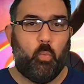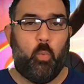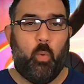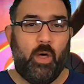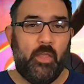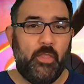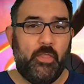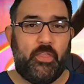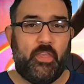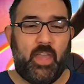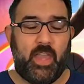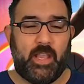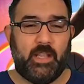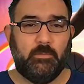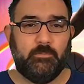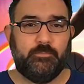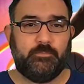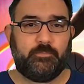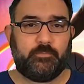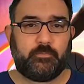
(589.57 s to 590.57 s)
One
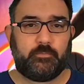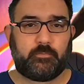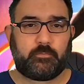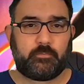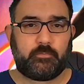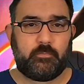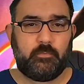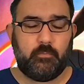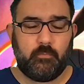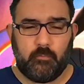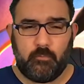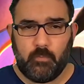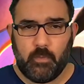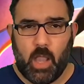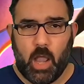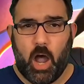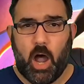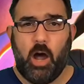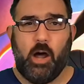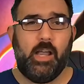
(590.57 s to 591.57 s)
thing
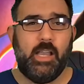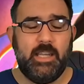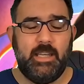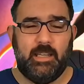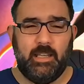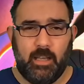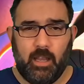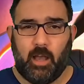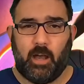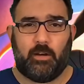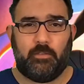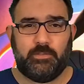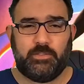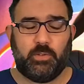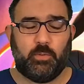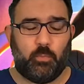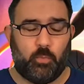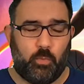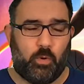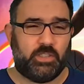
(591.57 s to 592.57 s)
I
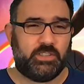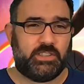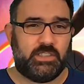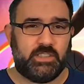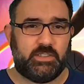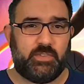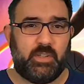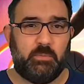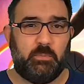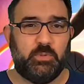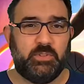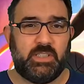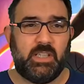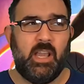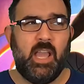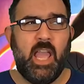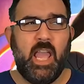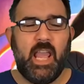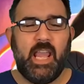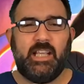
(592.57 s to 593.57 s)
loved watching this film was
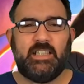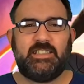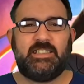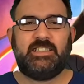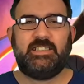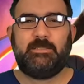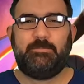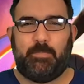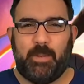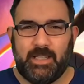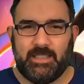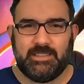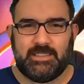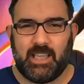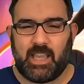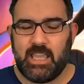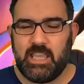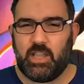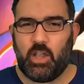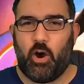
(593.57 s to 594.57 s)
its spin
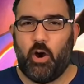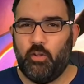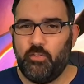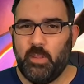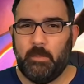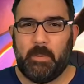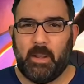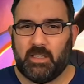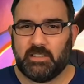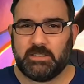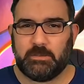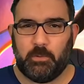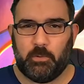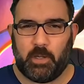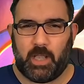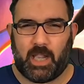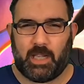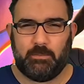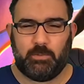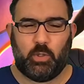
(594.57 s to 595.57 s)
take on the basketball
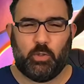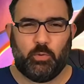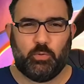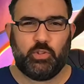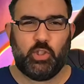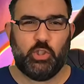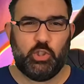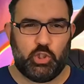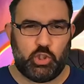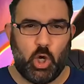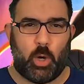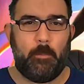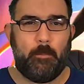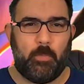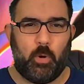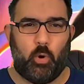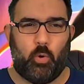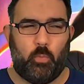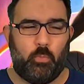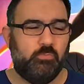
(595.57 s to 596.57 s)
game called Dumb
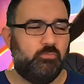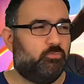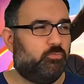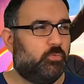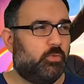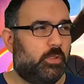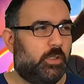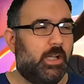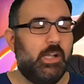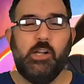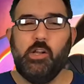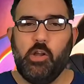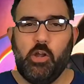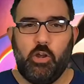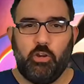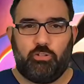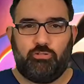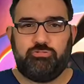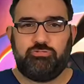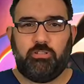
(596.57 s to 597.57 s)
Ball.
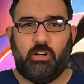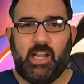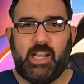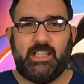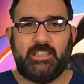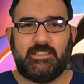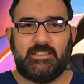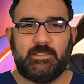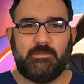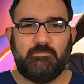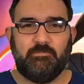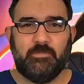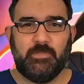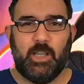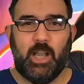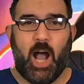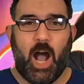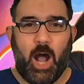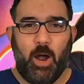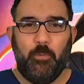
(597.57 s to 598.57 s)
Great!
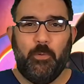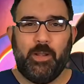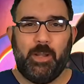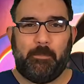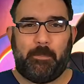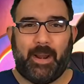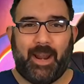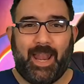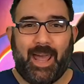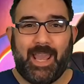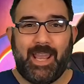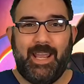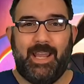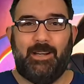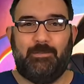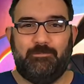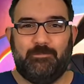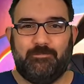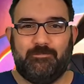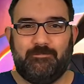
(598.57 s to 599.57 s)
I want to play it!